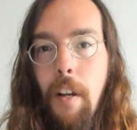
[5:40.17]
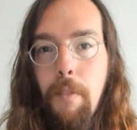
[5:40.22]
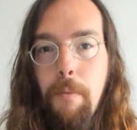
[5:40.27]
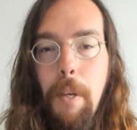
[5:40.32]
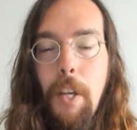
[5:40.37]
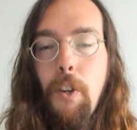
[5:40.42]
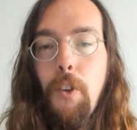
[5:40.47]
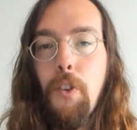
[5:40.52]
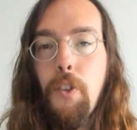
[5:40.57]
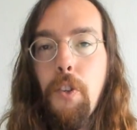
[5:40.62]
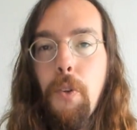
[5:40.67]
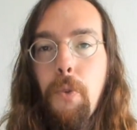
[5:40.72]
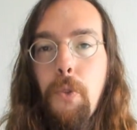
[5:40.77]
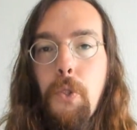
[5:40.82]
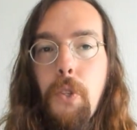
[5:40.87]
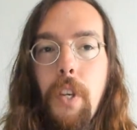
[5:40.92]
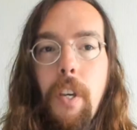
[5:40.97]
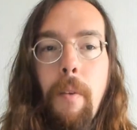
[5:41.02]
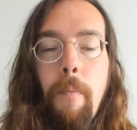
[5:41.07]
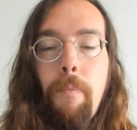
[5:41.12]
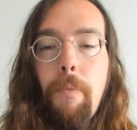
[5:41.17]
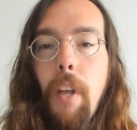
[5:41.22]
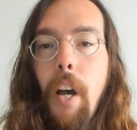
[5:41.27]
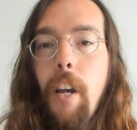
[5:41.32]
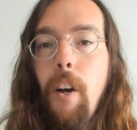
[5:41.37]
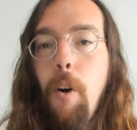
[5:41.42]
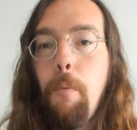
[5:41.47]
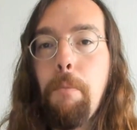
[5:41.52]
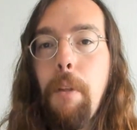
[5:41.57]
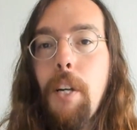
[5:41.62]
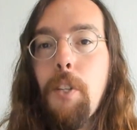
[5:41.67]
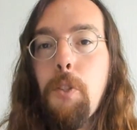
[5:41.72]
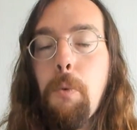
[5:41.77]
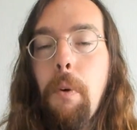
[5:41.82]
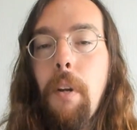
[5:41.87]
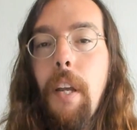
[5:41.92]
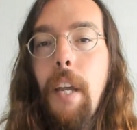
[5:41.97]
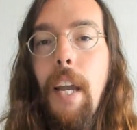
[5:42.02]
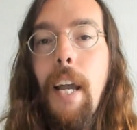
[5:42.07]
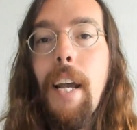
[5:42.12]
Peter Doocy, I hope that's
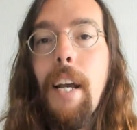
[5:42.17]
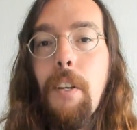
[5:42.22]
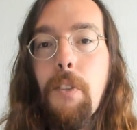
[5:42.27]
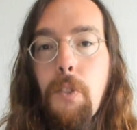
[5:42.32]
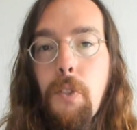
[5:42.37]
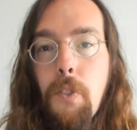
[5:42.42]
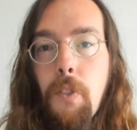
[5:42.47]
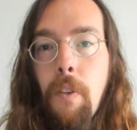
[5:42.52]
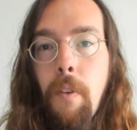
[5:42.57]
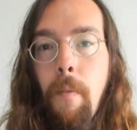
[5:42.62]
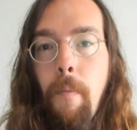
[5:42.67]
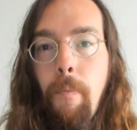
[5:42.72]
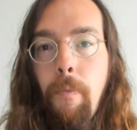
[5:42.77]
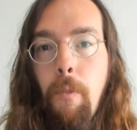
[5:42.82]
what he asks.